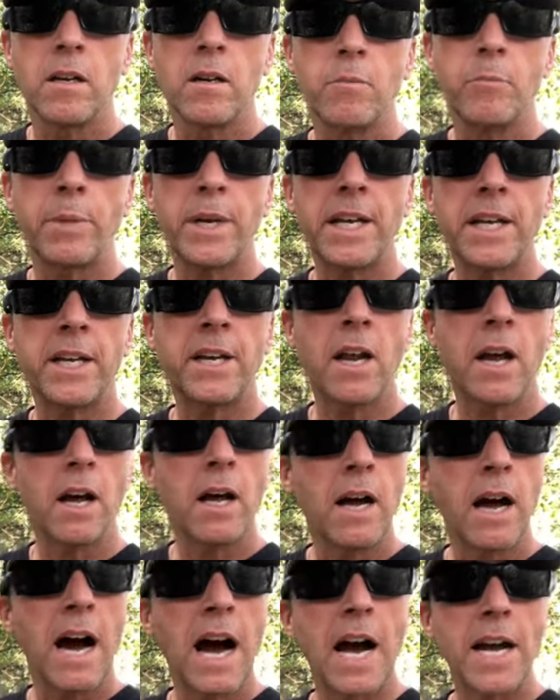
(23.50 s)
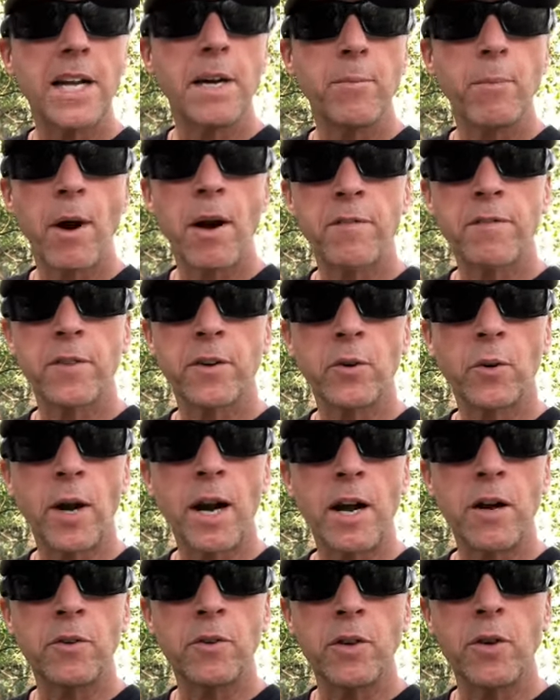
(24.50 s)
Being high up off the
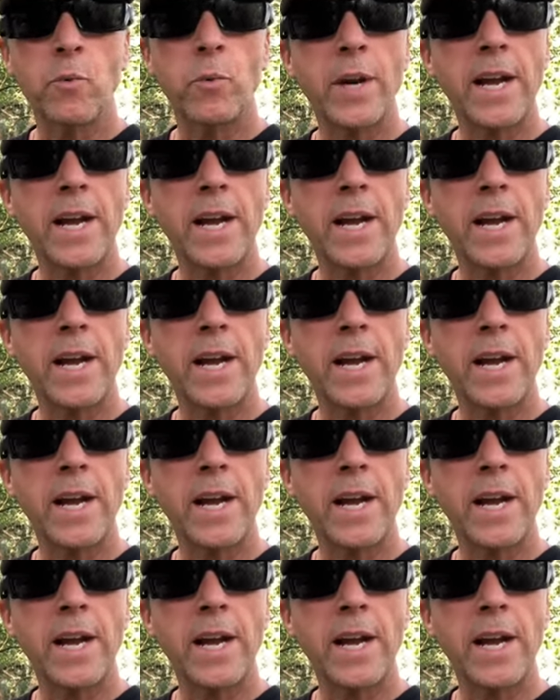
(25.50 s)
ground,